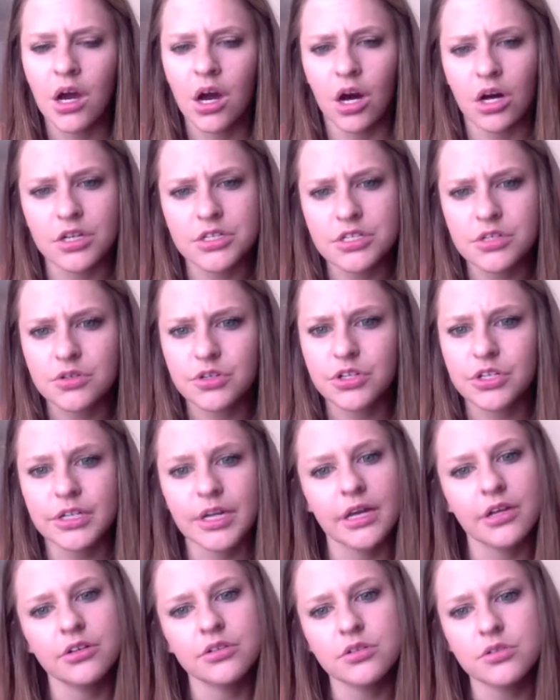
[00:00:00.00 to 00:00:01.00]
Also,
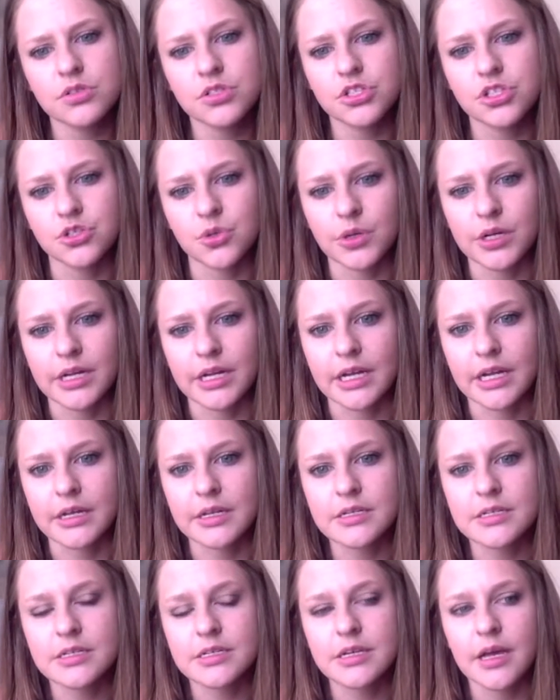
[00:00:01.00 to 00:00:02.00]
create your own
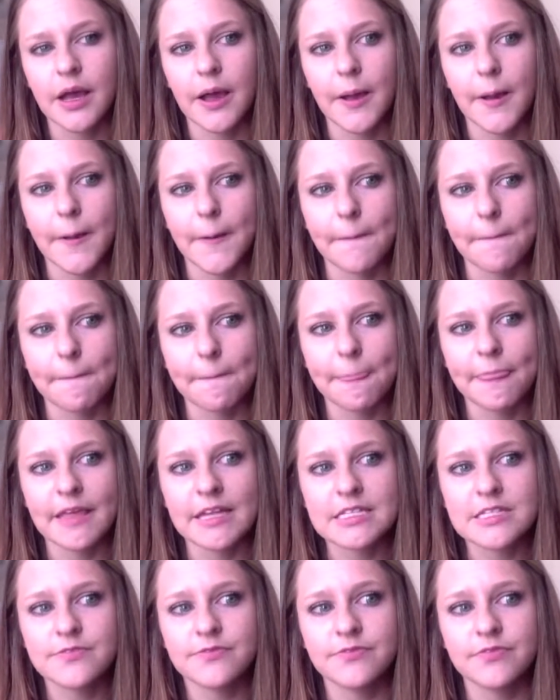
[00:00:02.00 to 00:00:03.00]
shorthand.
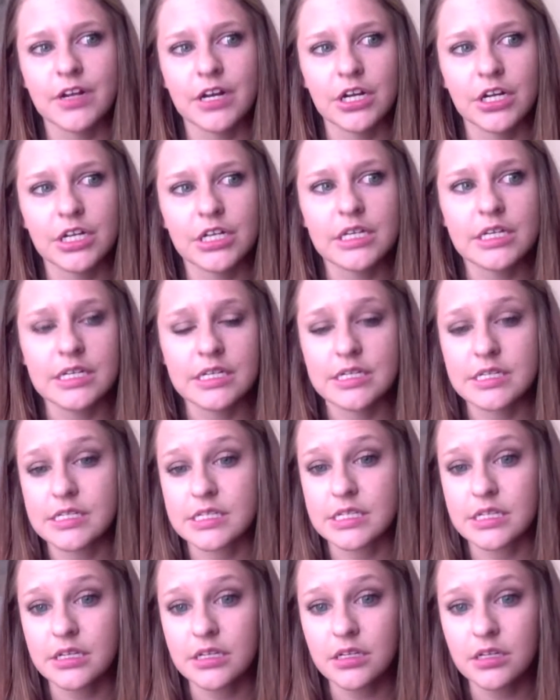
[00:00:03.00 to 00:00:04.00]
It's very
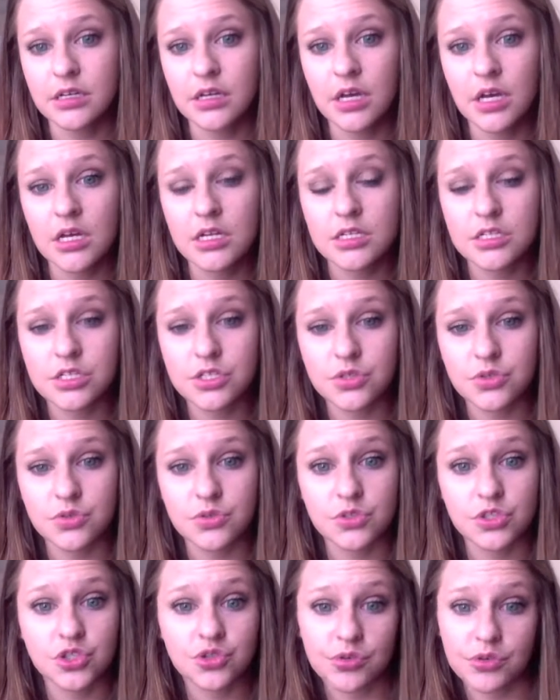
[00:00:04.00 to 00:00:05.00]
easy to
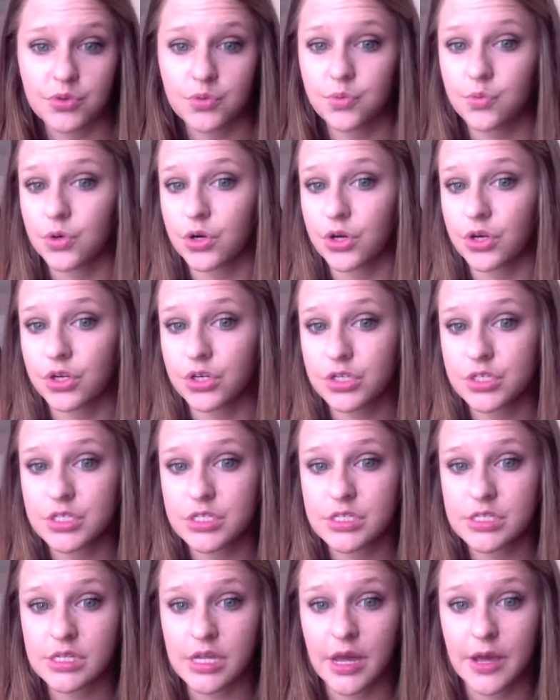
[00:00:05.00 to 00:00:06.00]
shorten
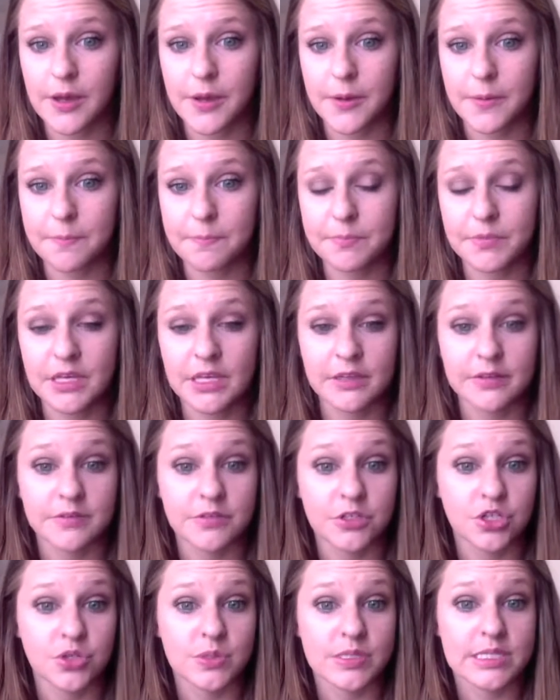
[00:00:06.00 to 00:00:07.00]
words,
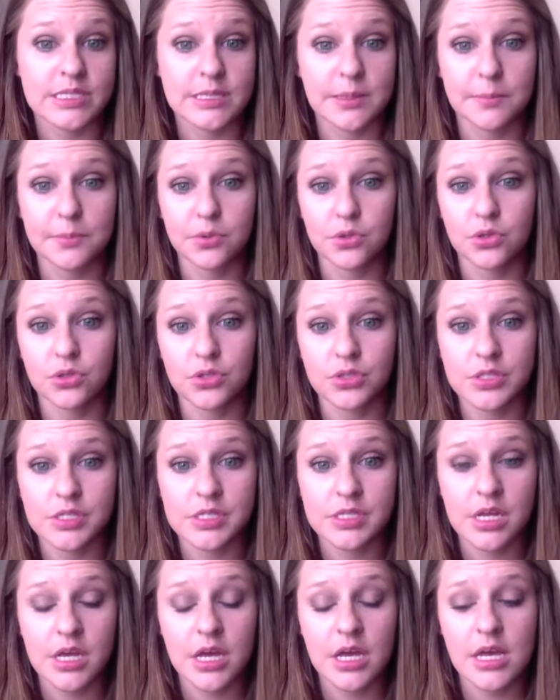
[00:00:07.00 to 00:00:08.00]
use symbols.
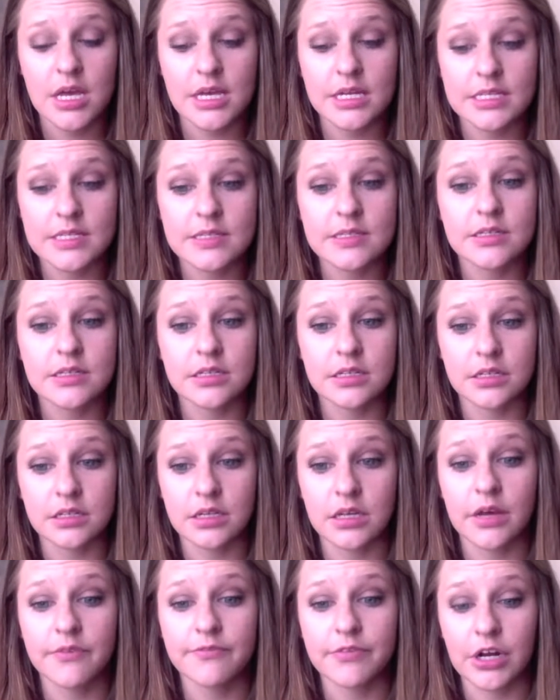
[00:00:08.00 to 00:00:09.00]
It's
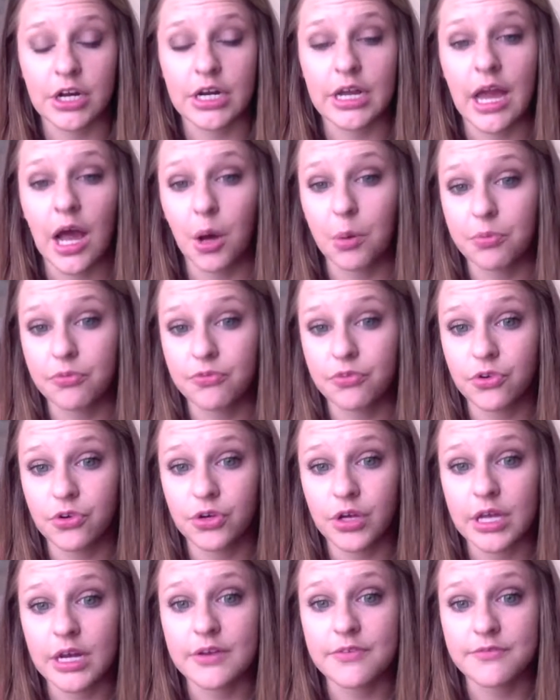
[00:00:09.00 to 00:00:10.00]
very helpful
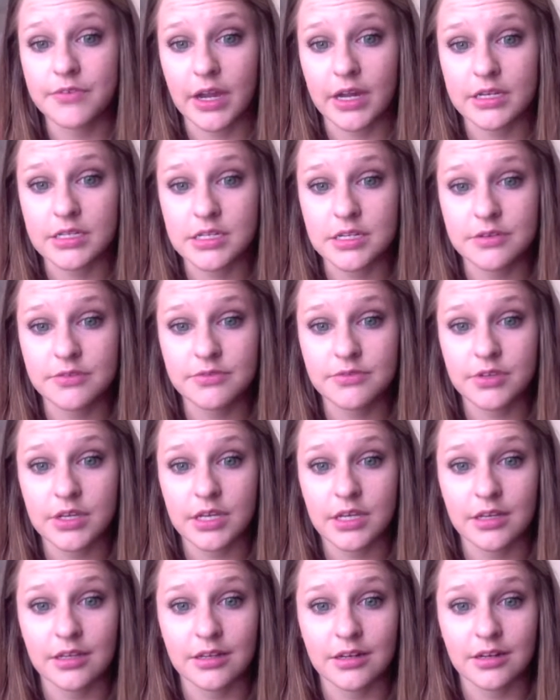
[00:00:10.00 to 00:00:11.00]
and effective
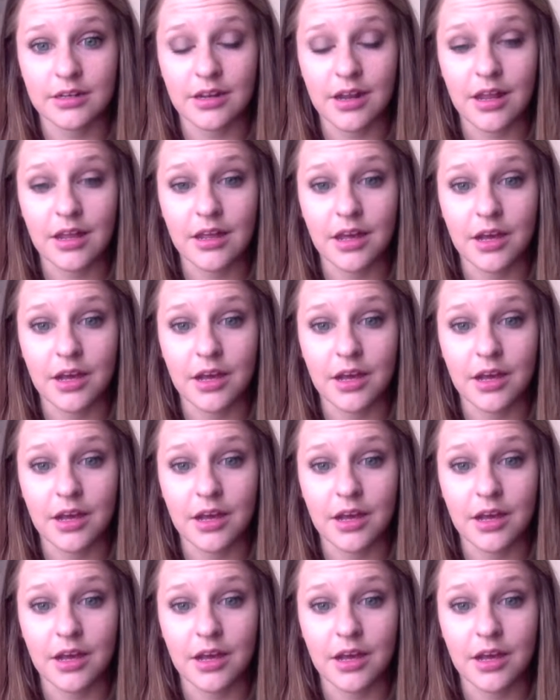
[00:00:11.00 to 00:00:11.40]
in